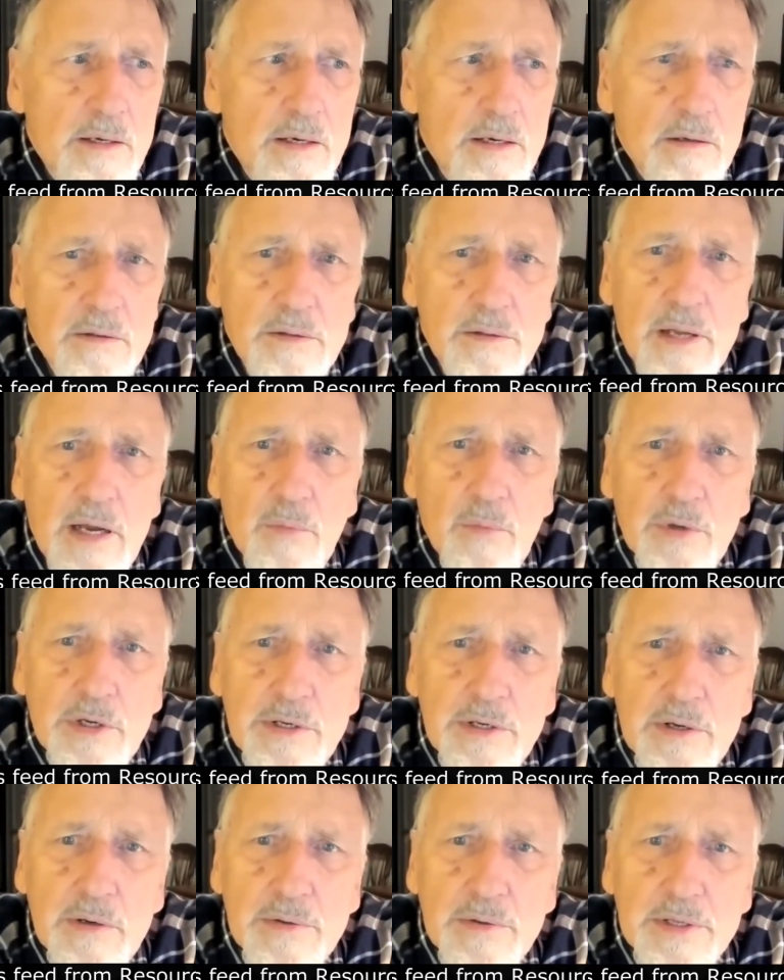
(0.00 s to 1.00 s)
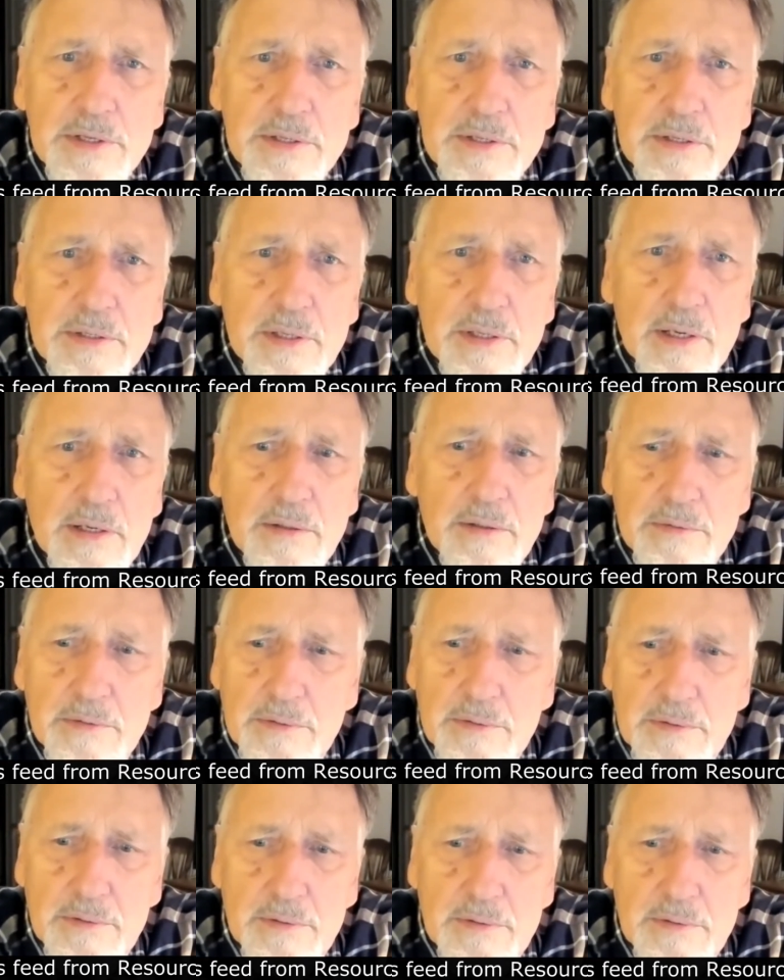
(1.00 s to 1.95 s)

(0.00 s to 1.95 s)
Now we know that